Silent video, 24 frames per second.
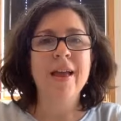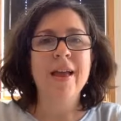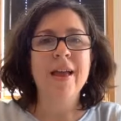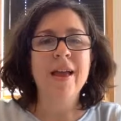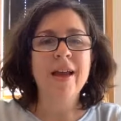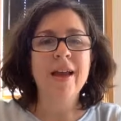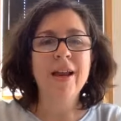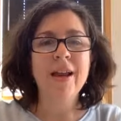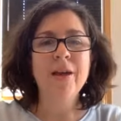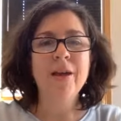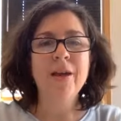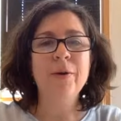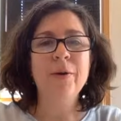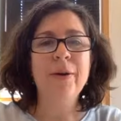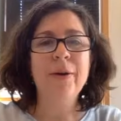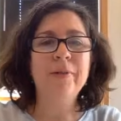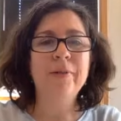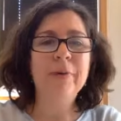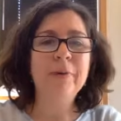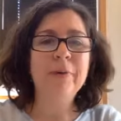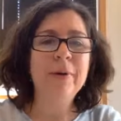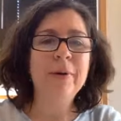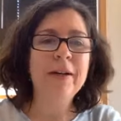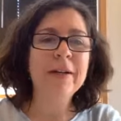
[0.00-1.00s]
Hello,
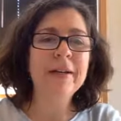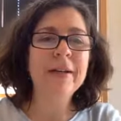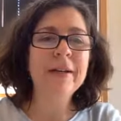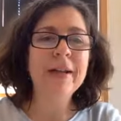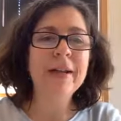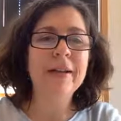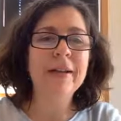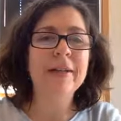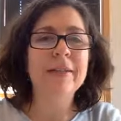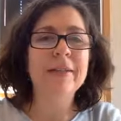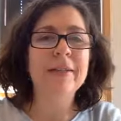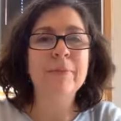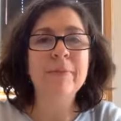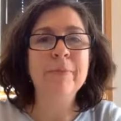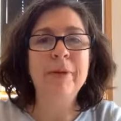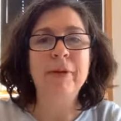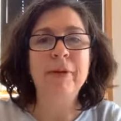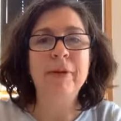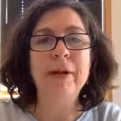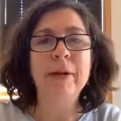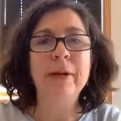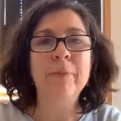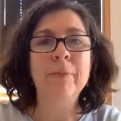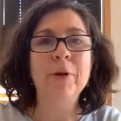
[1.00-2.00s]
everyone. It's
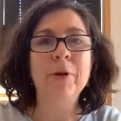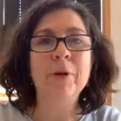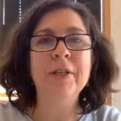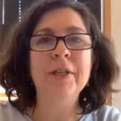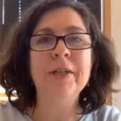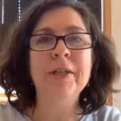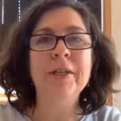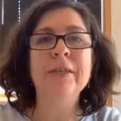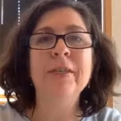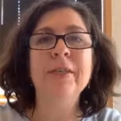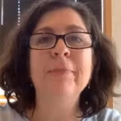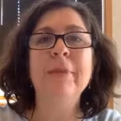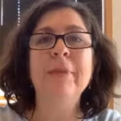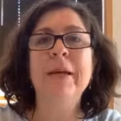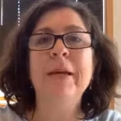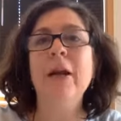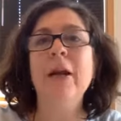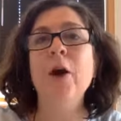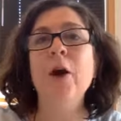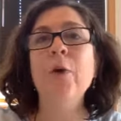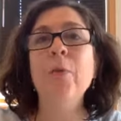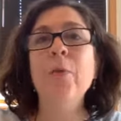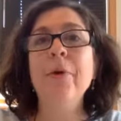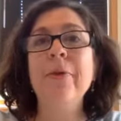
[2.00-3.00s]
Miriam Ortiz y
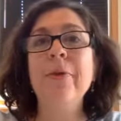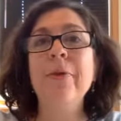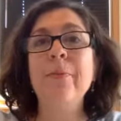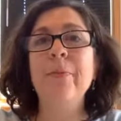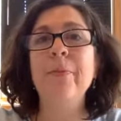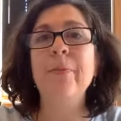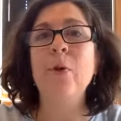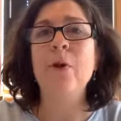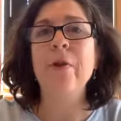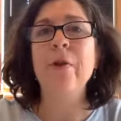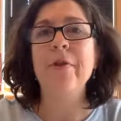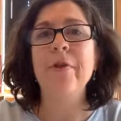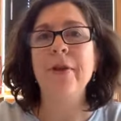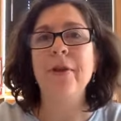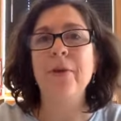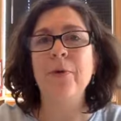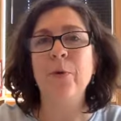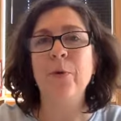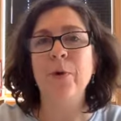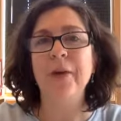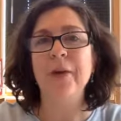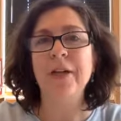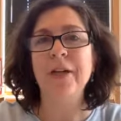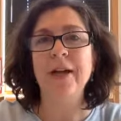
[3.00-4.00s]
Pino with More Than
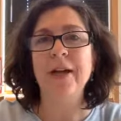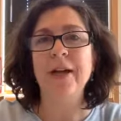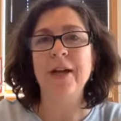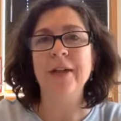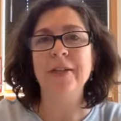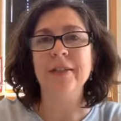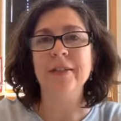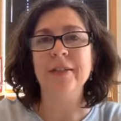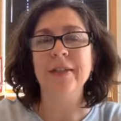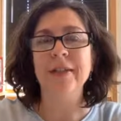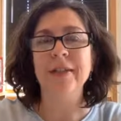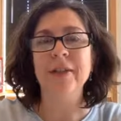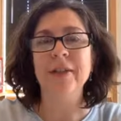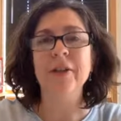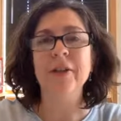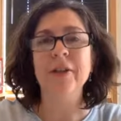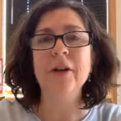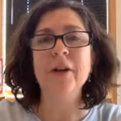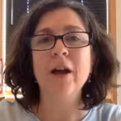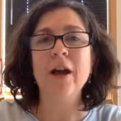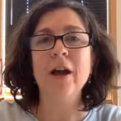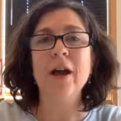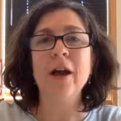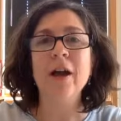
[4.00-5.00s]
Organized here.
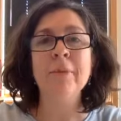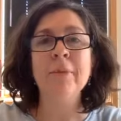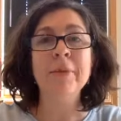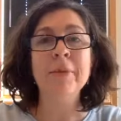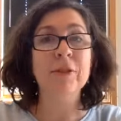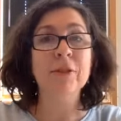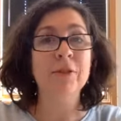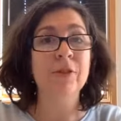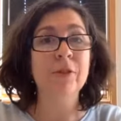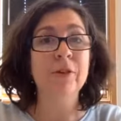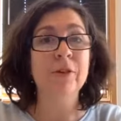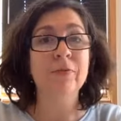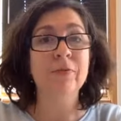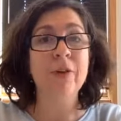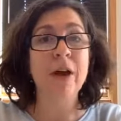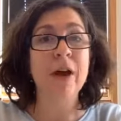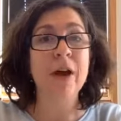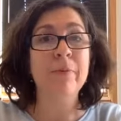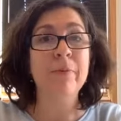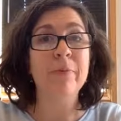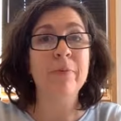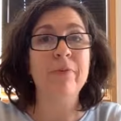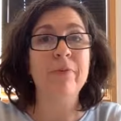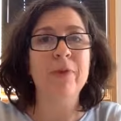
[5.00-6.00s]
I'm a
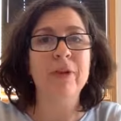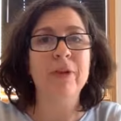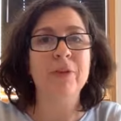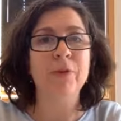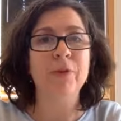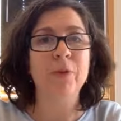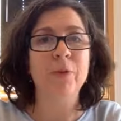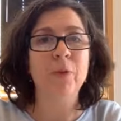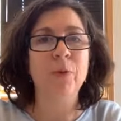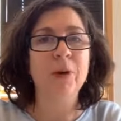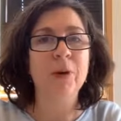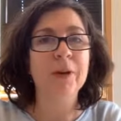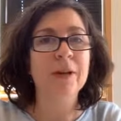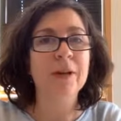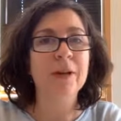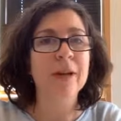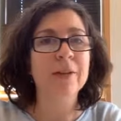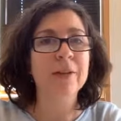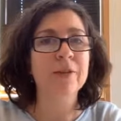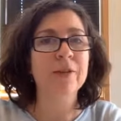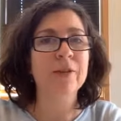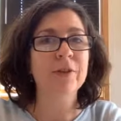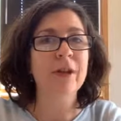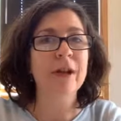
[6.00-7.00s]
certified professional
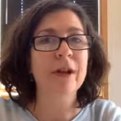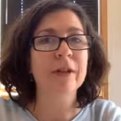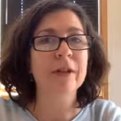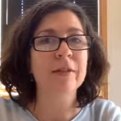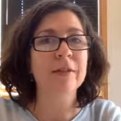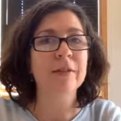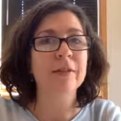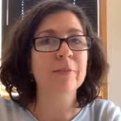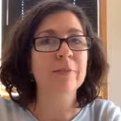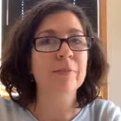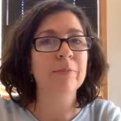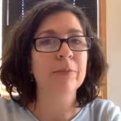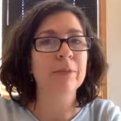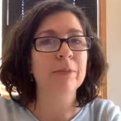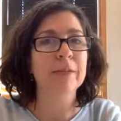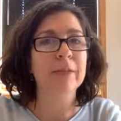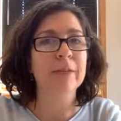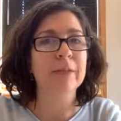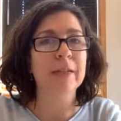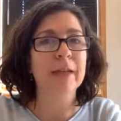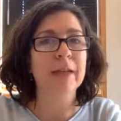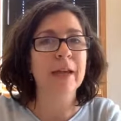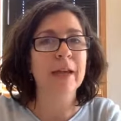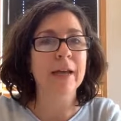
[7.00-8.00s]
organizer and
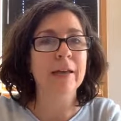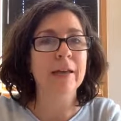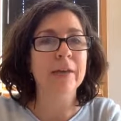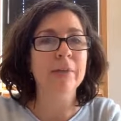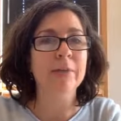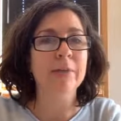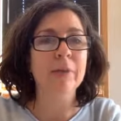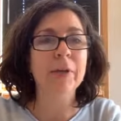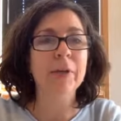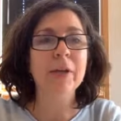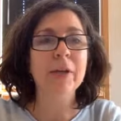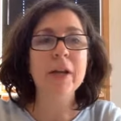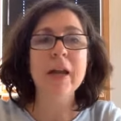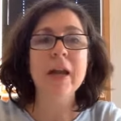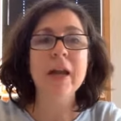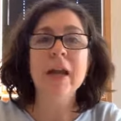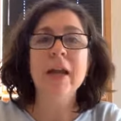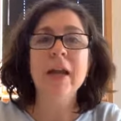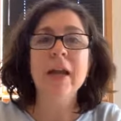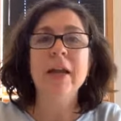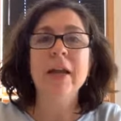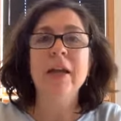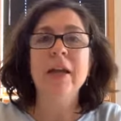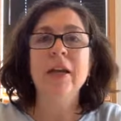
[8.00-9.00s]
simplicity expert
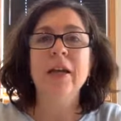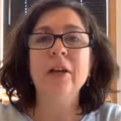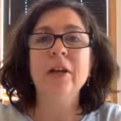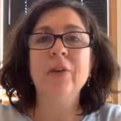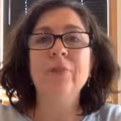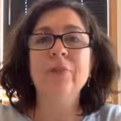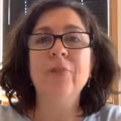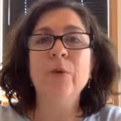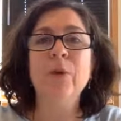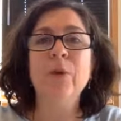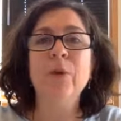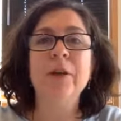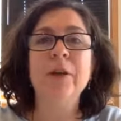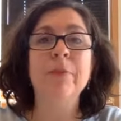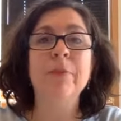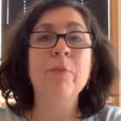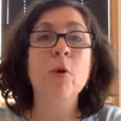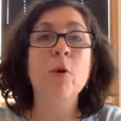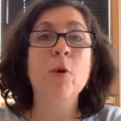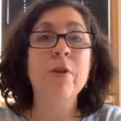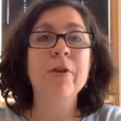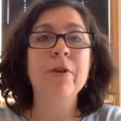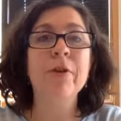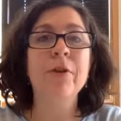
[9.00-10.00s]
here for your
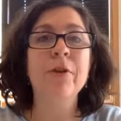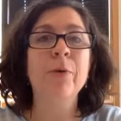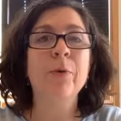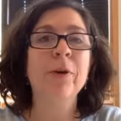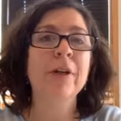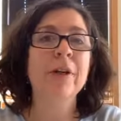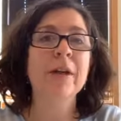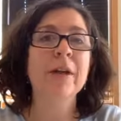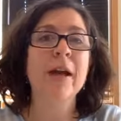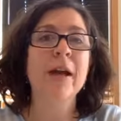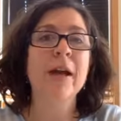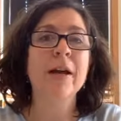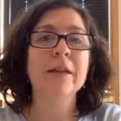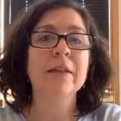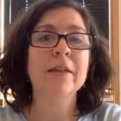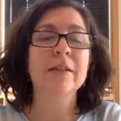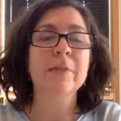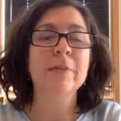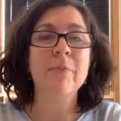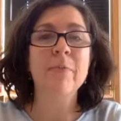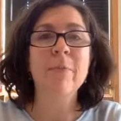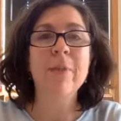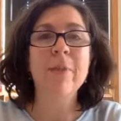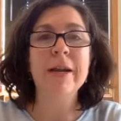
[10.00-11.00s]
More Than Organized
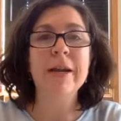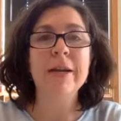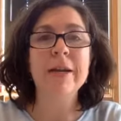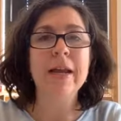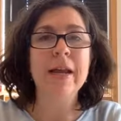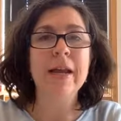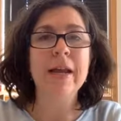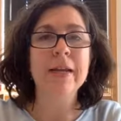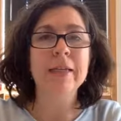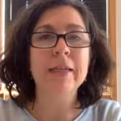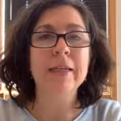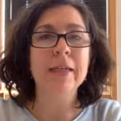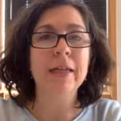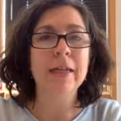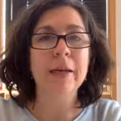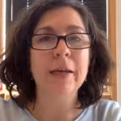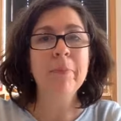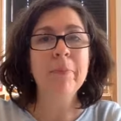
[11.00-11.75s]
Monday tip.